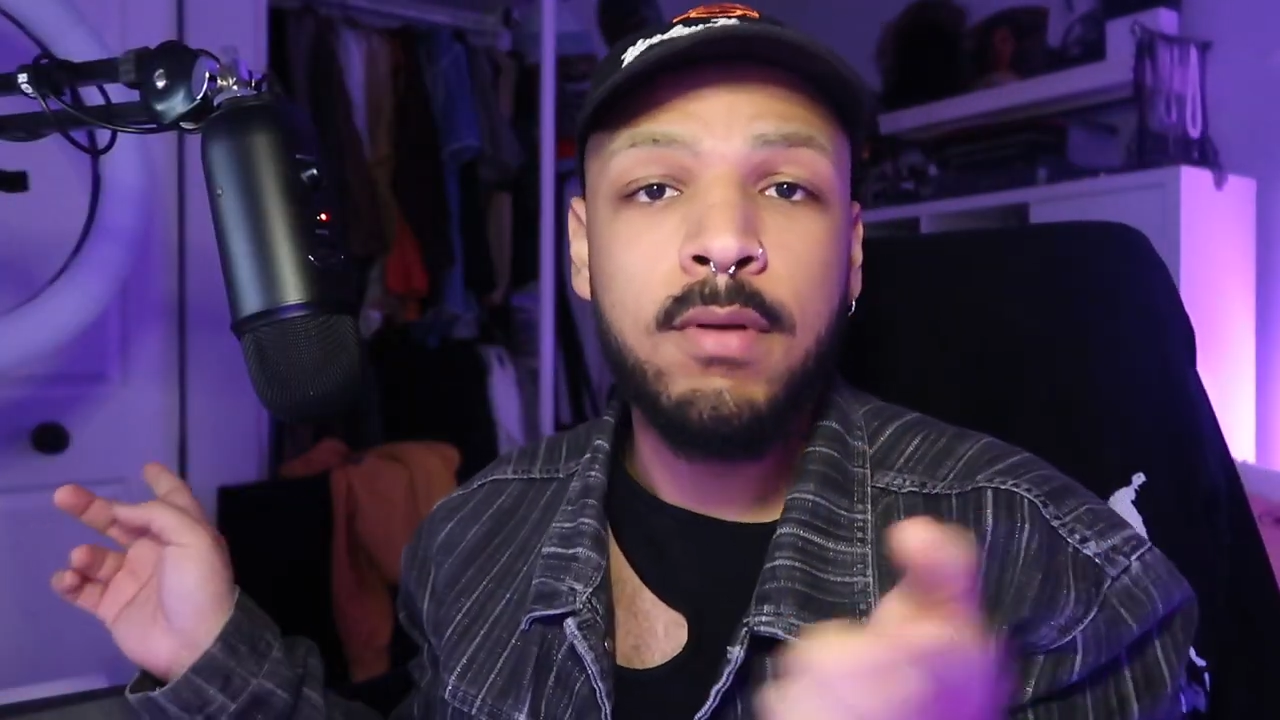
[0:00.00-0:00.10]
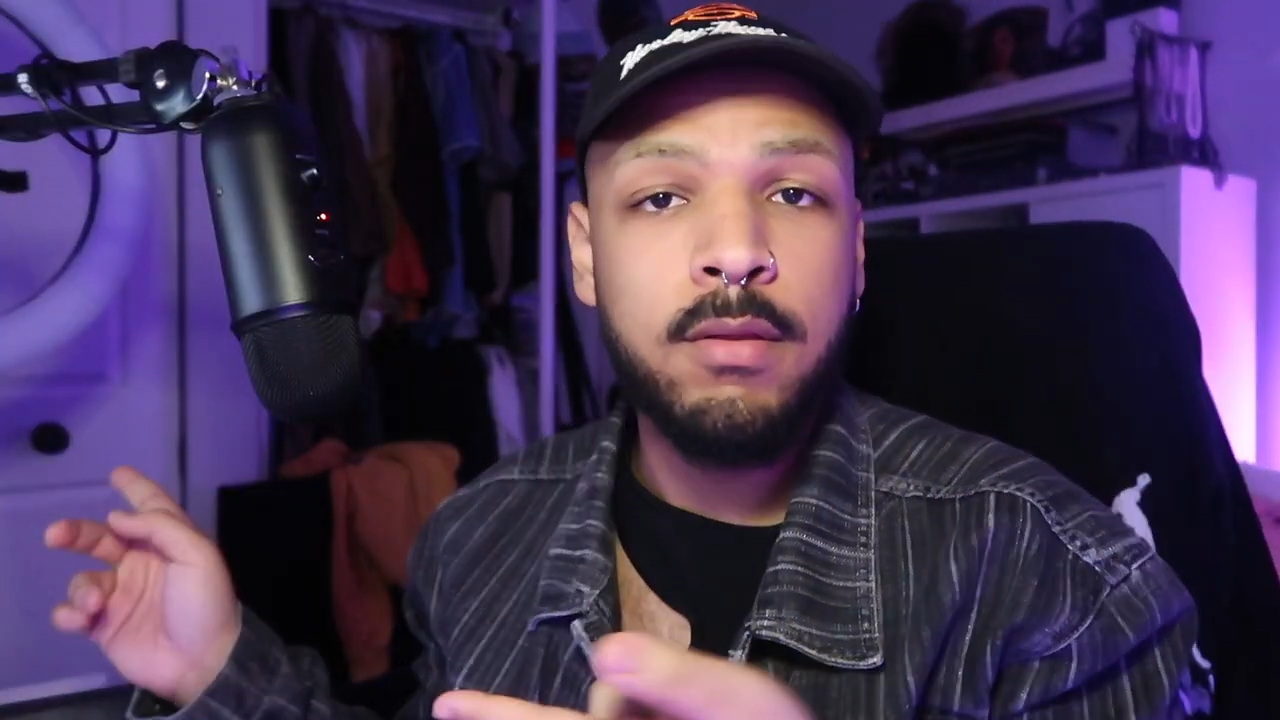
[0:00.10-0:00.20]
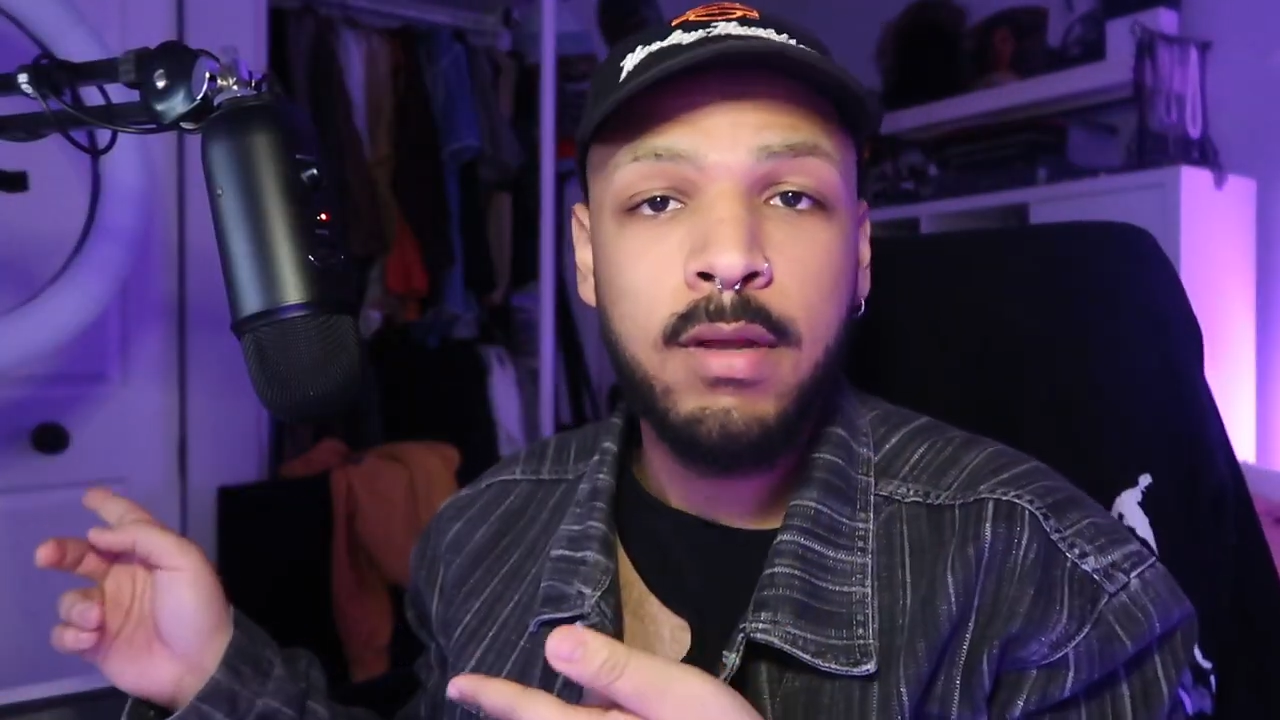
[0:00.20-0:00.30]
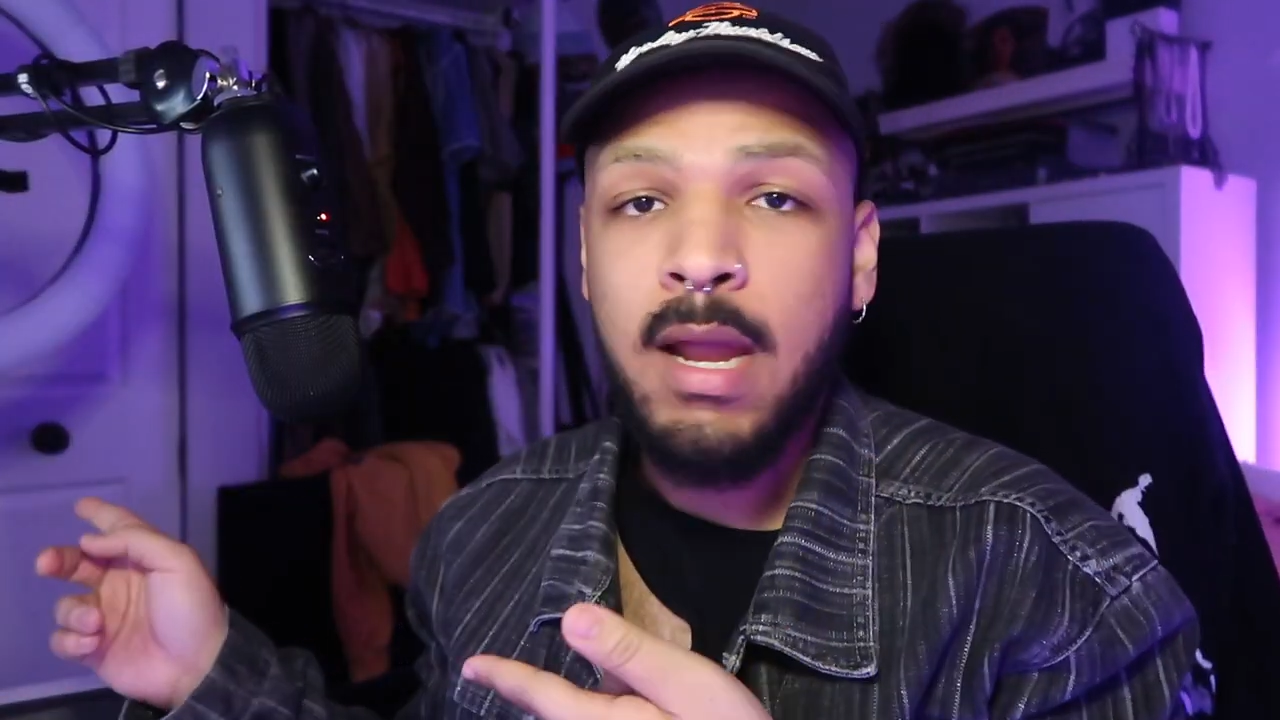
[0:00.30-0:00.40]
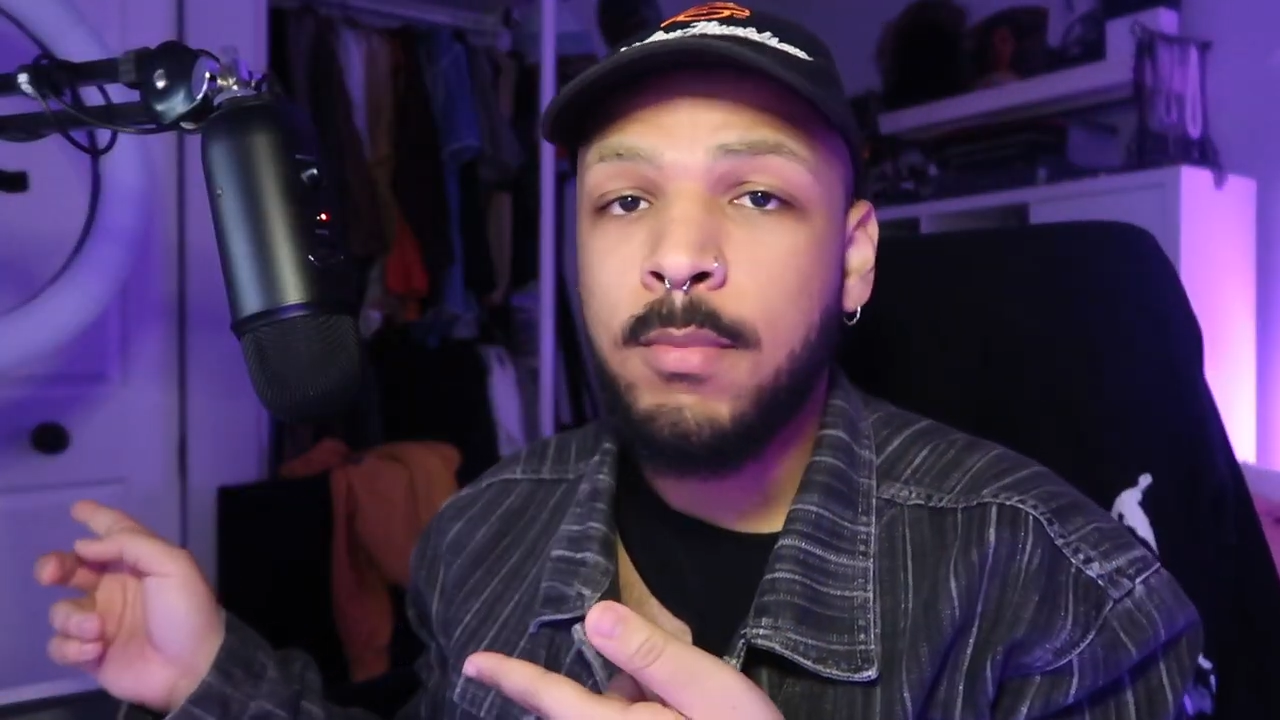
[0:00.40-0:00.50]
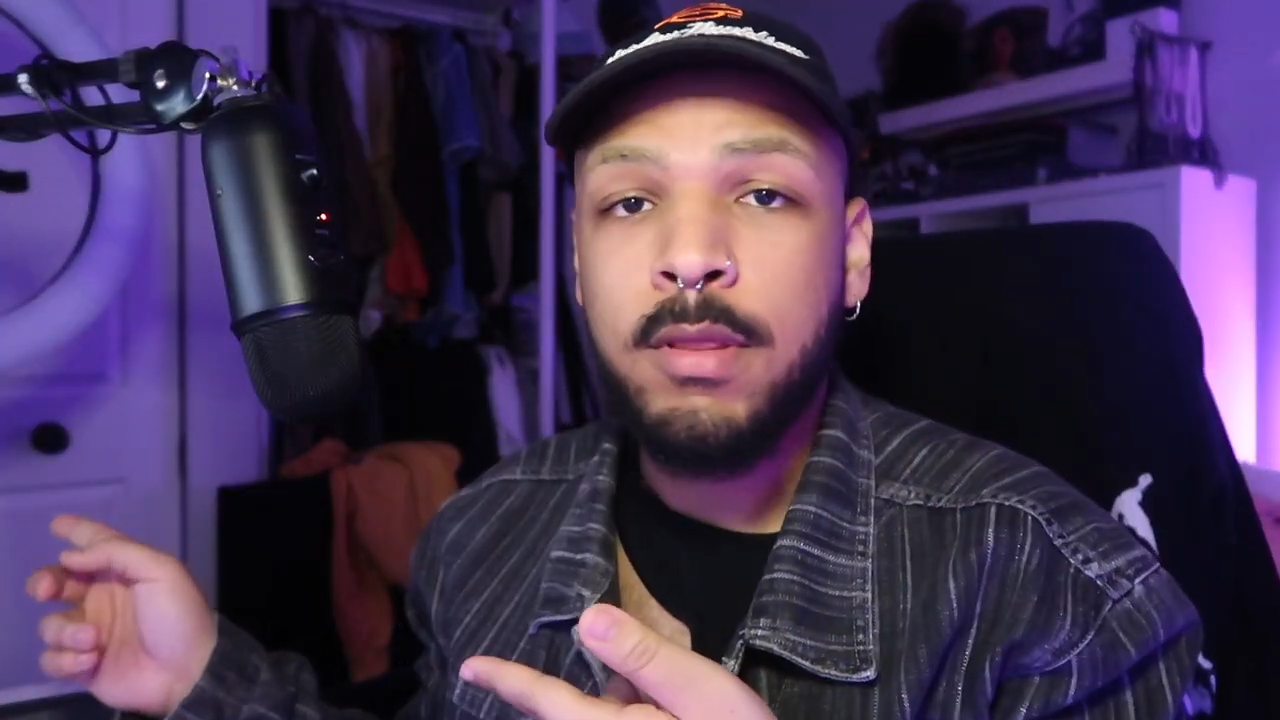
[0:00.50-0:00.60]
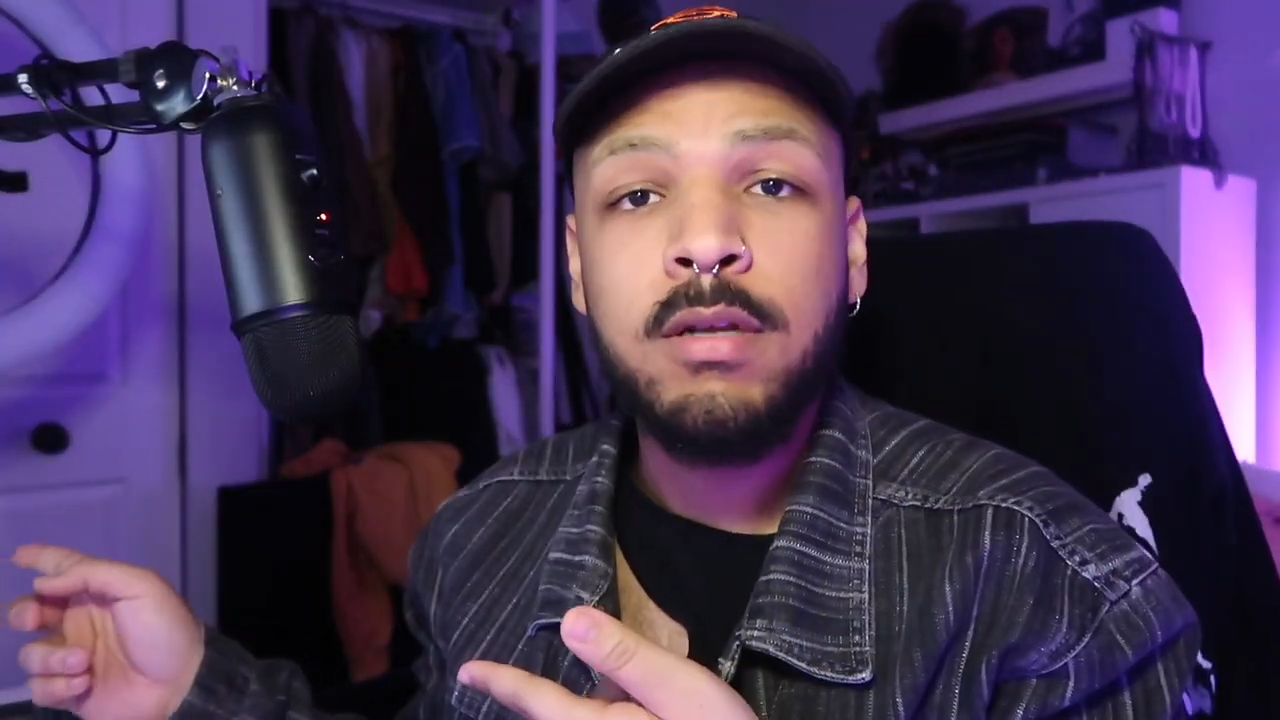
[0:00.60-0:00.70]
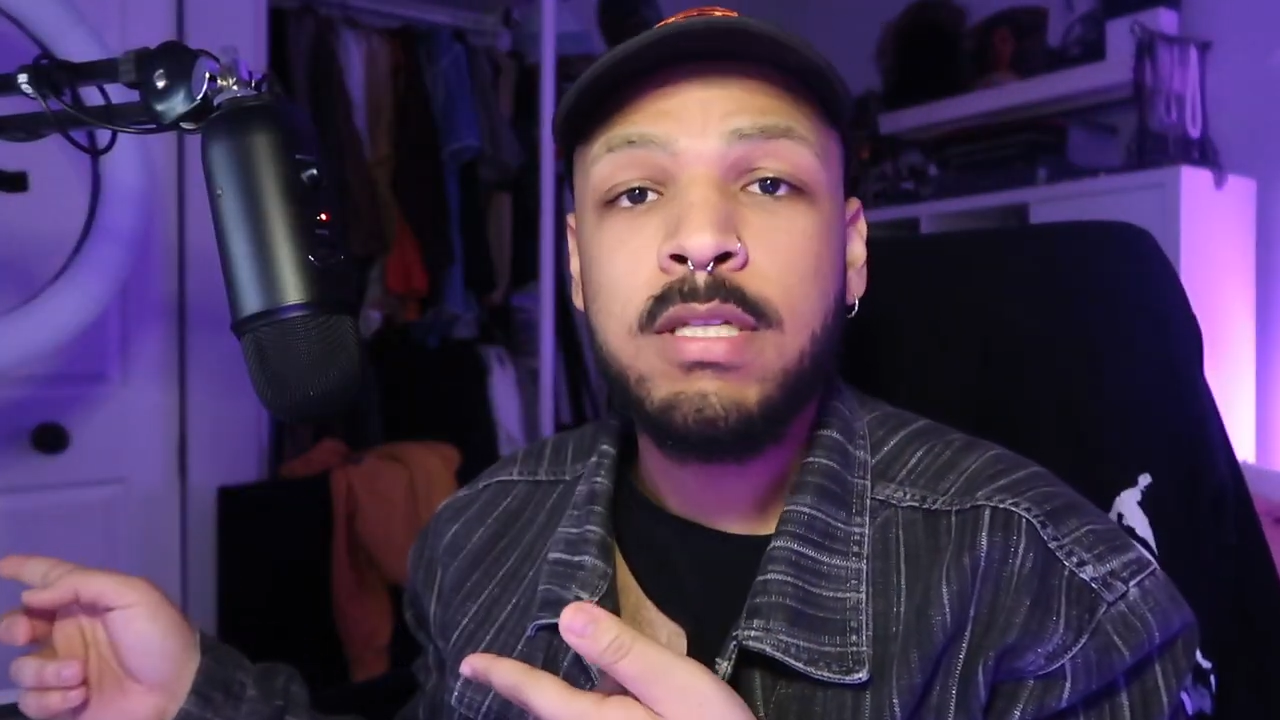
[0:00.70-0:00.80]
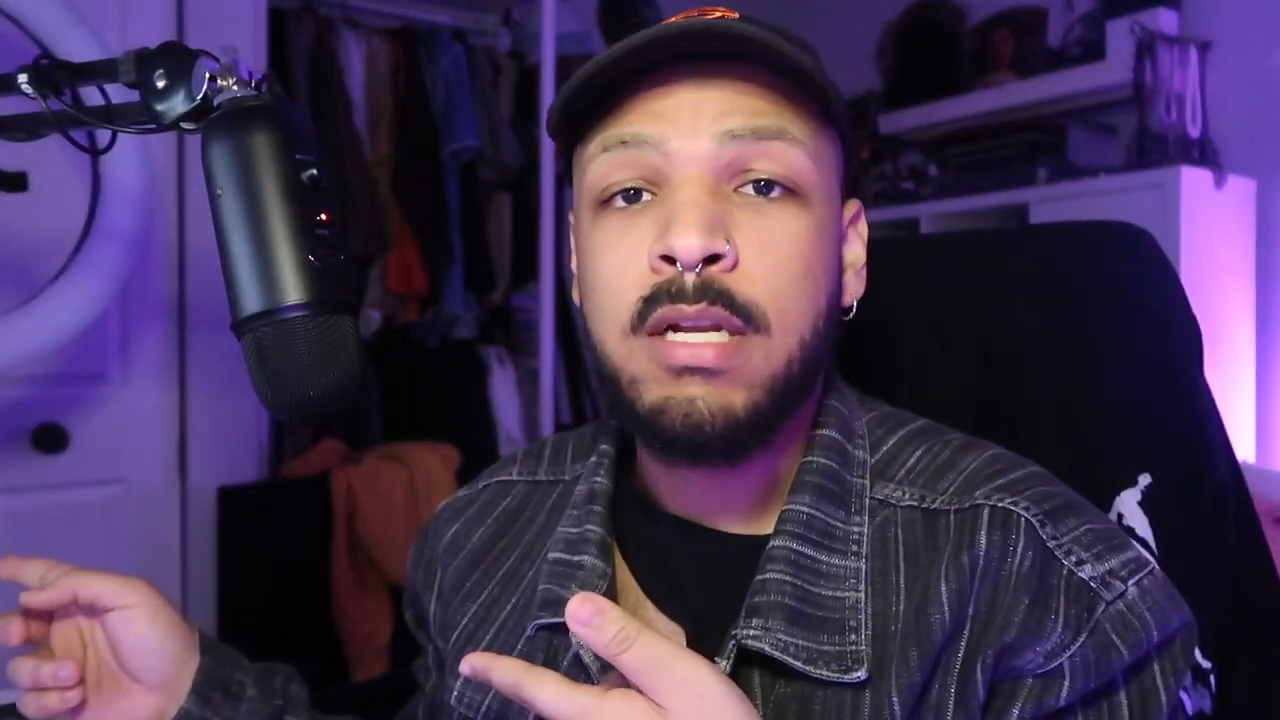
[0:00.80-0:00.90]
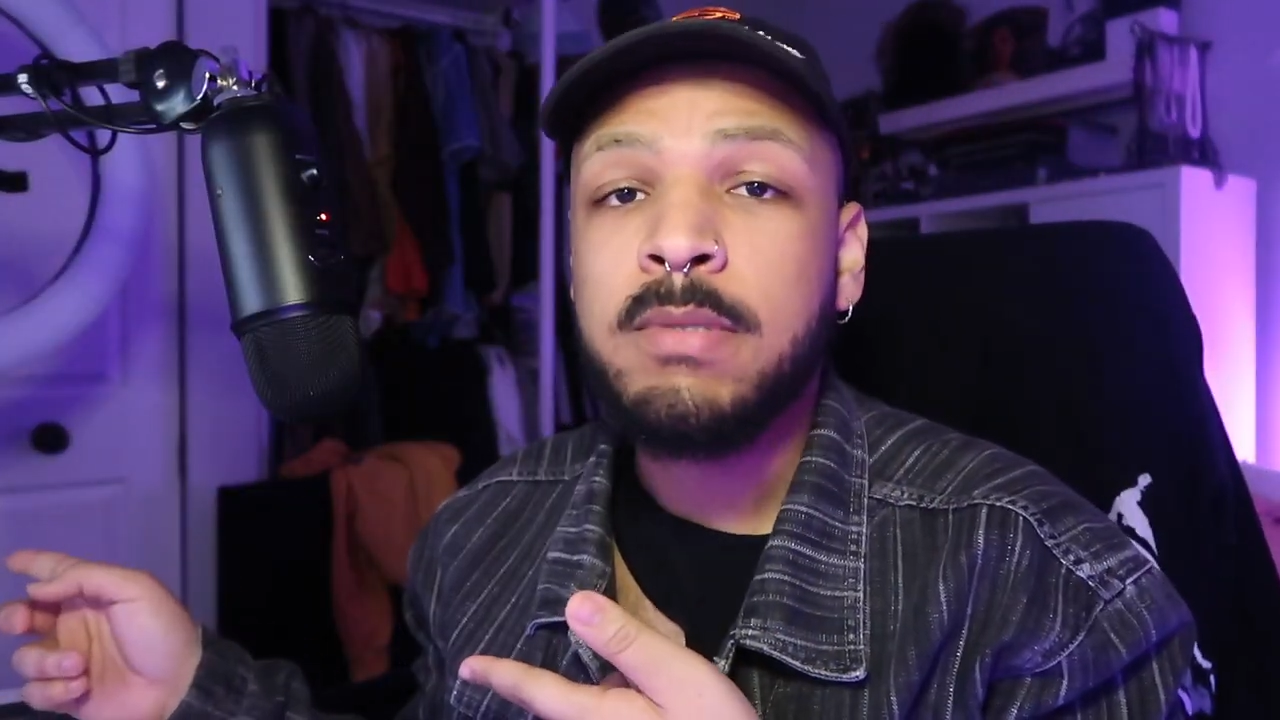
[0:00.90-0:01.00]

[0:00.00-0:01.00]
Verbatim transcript: another camera there set